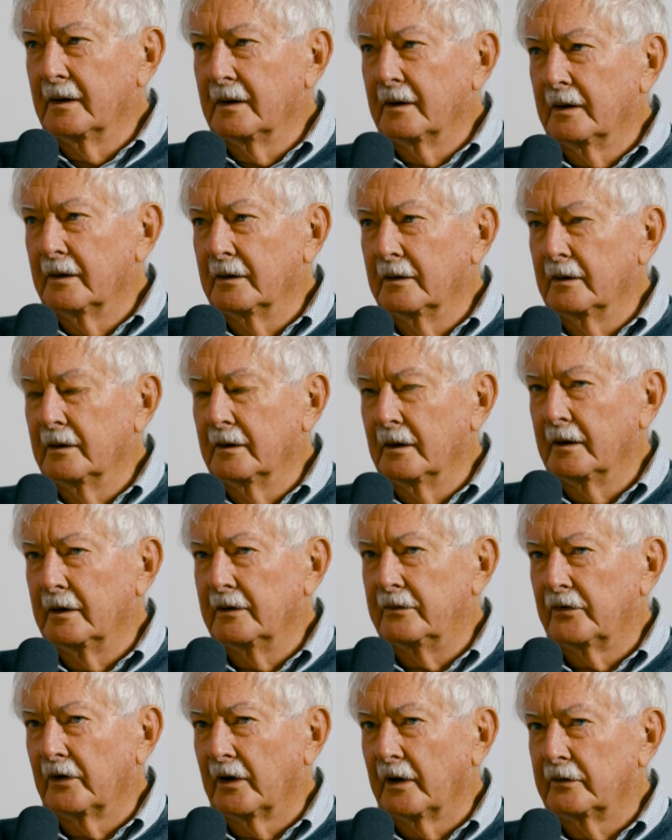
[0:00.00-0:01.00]
and
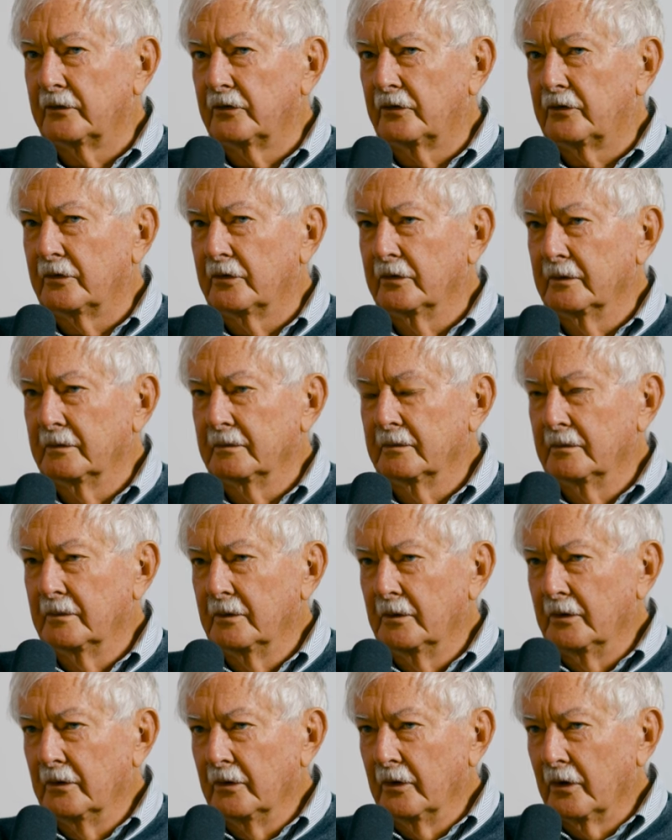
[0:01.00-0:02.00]
he judged
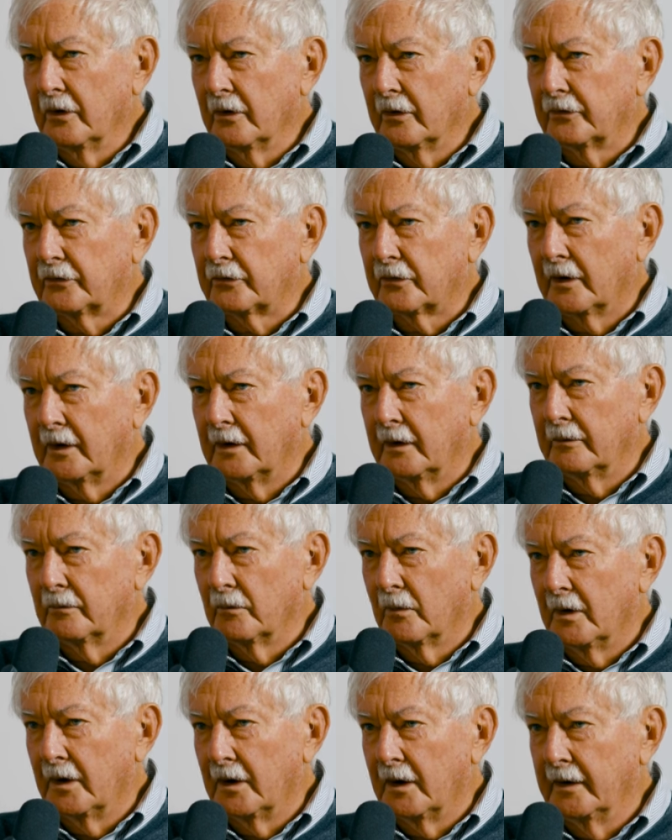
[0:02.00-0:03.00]

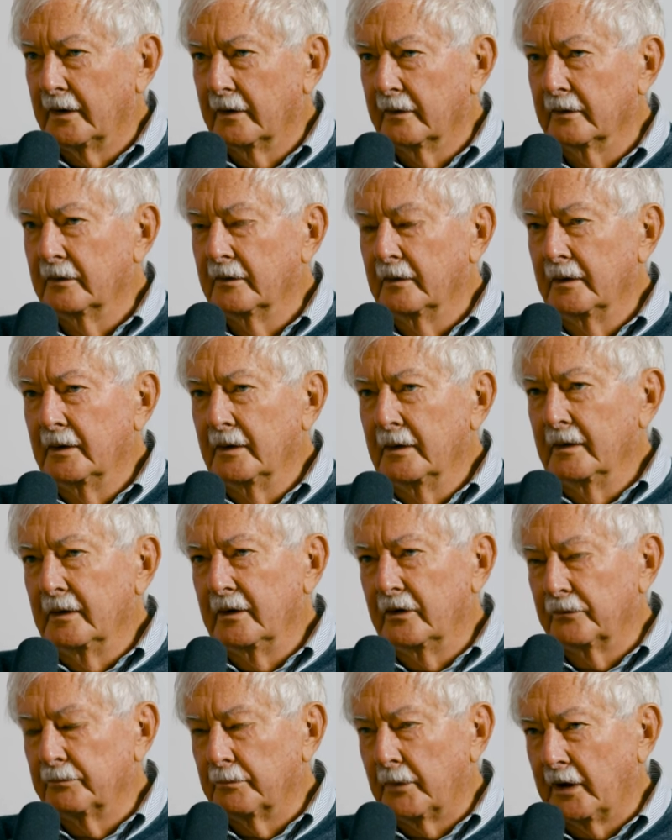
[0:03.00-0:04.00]
Australian wine.
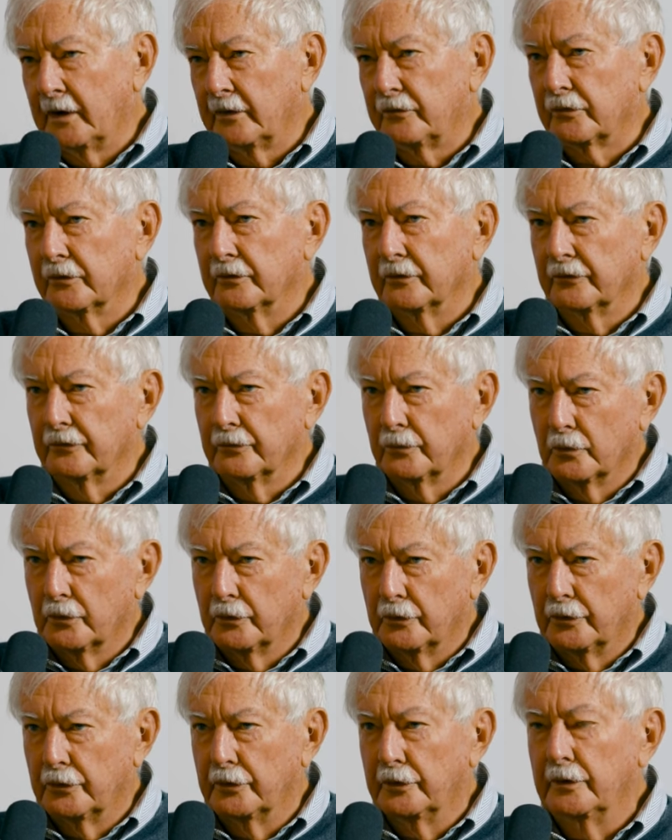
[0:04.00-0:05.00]
His mantras
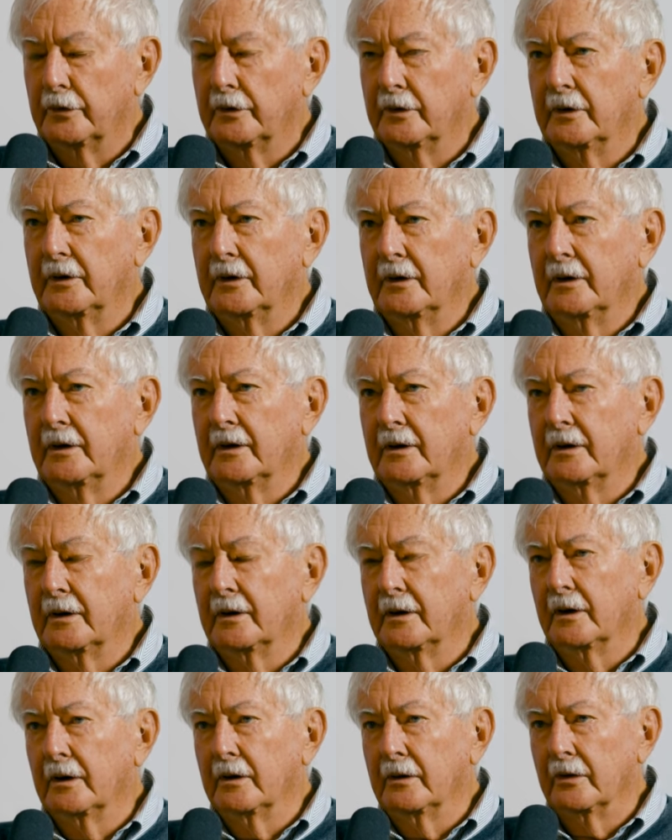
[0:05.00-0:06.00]
were
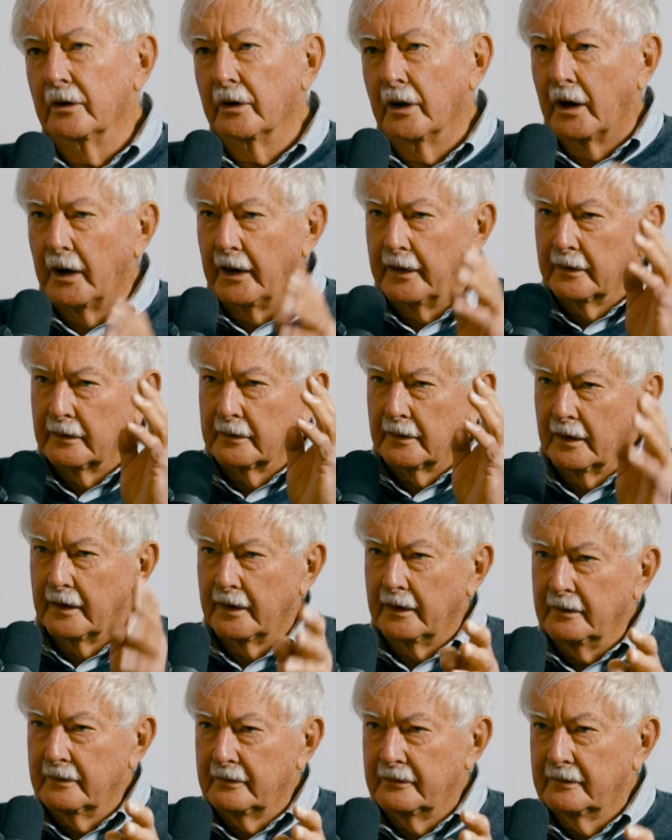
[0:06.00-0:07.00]
uh, line and
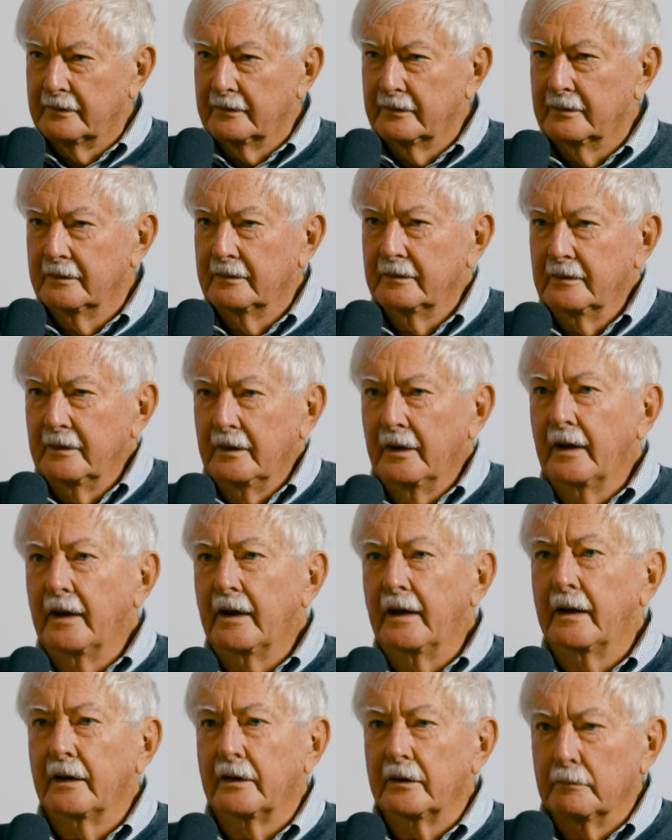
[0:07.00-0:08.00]
length,
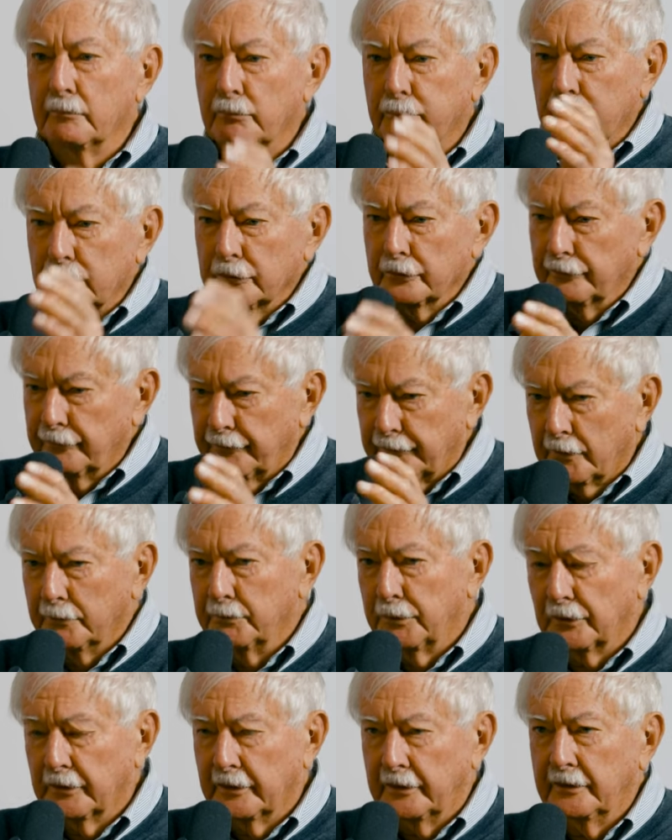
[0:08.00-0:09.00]
and improve the
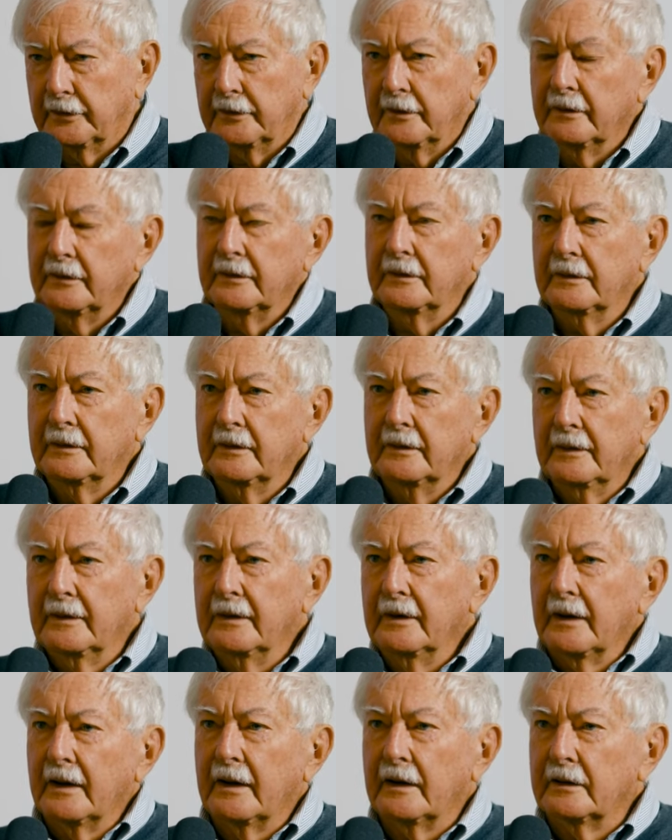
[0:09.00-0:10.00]
breed.
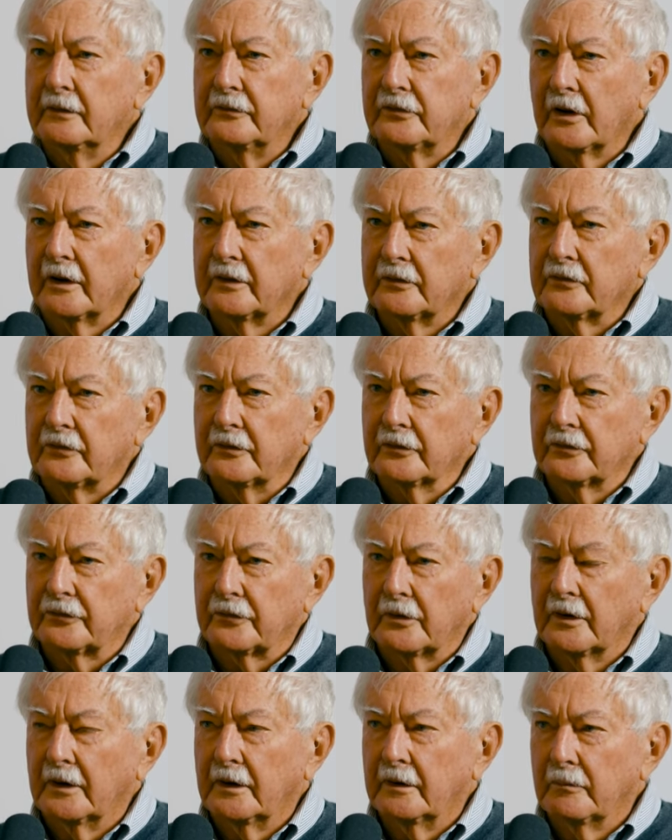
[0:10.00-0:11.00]
And he judged
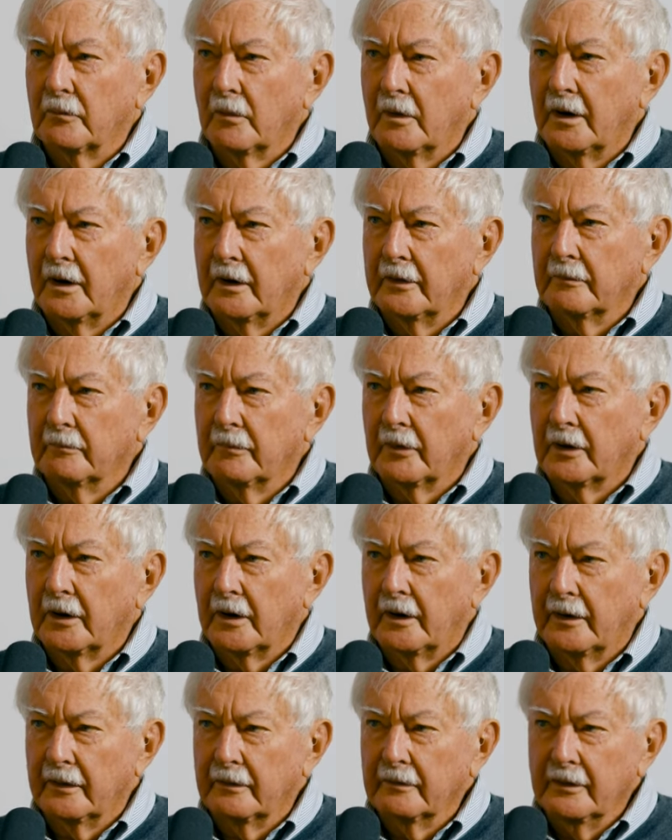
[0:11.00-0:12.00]
Australian wine
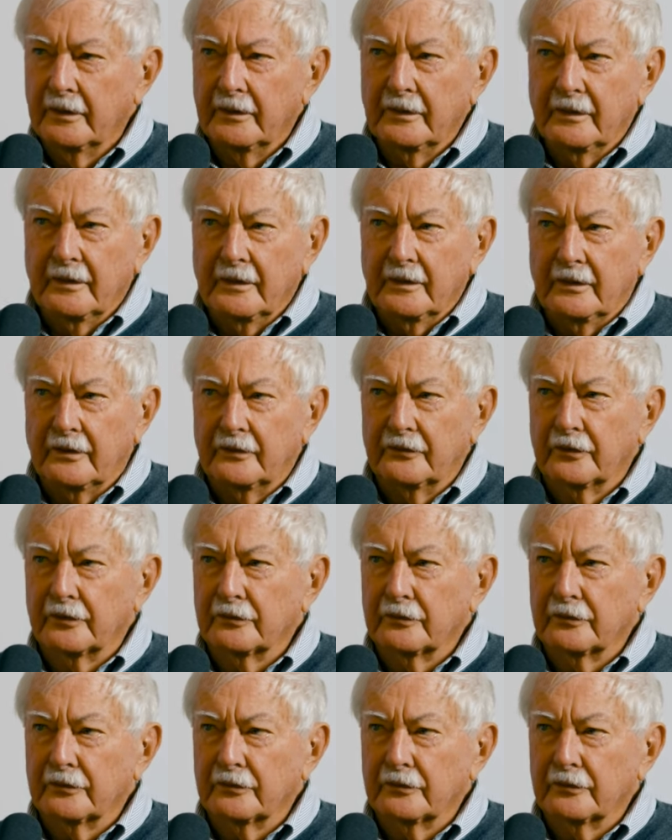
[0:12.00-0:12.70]
by his